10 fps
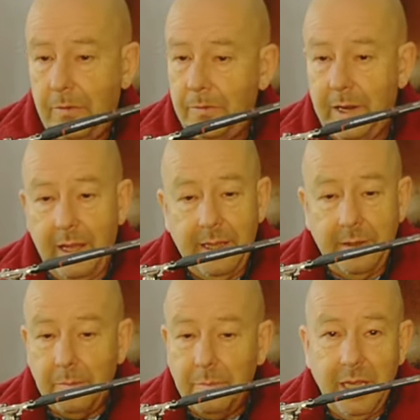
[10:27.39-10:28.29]

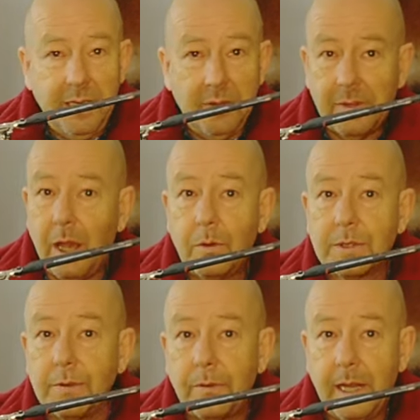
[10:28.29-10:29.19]
flying many
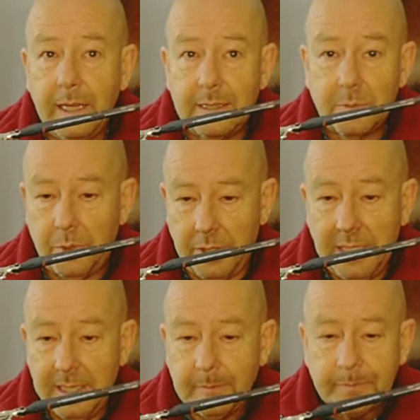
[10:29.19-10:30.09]
thousand flights per
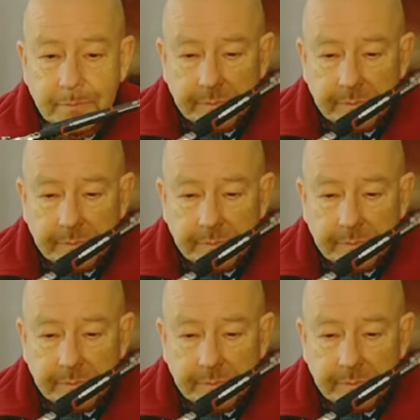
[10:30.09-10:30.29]
year,